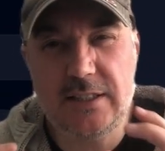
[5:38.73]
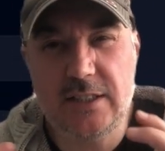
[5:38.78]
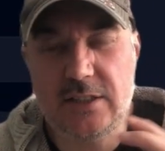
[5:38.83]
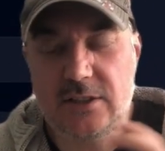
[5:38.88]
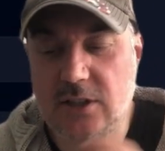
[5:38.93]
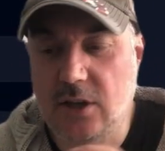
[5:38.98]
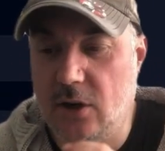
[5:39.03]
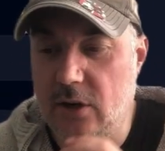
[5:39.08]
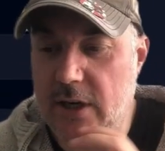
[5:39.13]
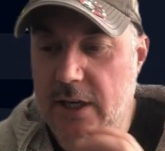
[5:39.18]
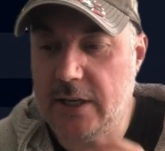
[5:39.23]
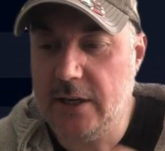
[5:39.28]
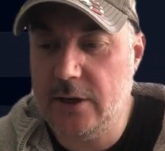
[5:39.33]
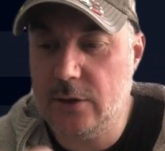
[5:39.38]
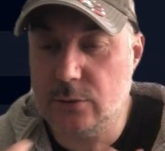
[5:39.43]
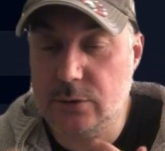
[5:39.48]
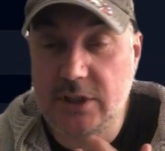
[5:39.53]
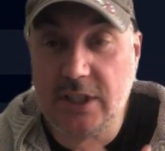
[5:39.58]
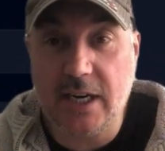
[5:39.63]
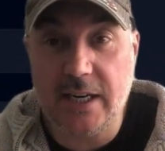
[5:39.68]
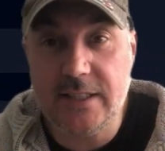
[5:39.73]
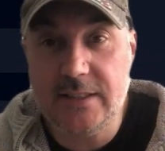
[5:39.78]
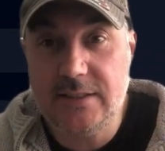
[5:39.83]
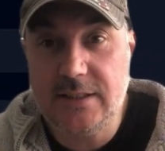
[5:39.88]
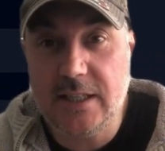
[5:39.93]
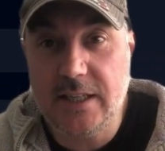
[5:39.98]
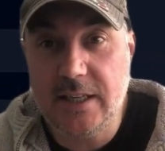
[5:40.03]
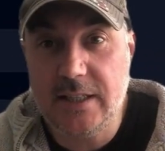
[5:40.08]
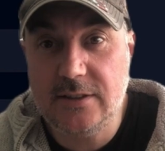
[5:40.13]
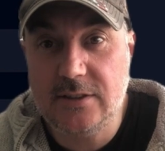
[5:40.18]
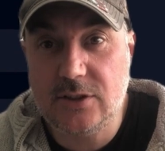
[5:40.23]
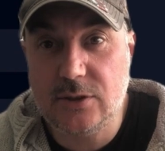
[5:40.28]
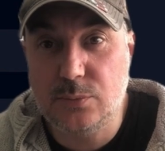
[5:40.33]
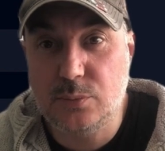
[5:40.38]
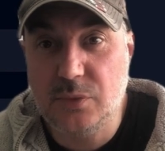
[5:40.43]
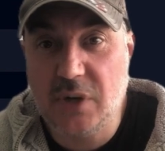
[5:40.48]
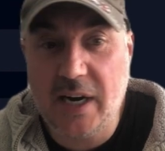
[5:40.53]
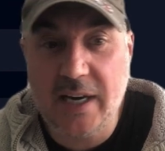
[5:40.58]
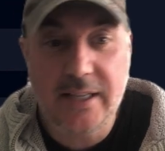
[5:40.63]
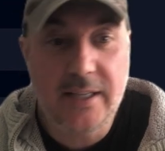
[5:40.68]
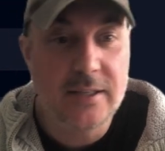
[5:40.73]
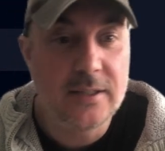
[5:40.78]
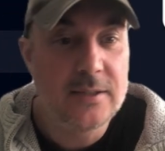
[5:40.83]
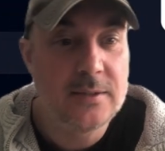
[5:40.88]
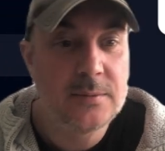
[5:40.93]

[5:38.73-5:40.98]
it slightly and it'll change it in some way?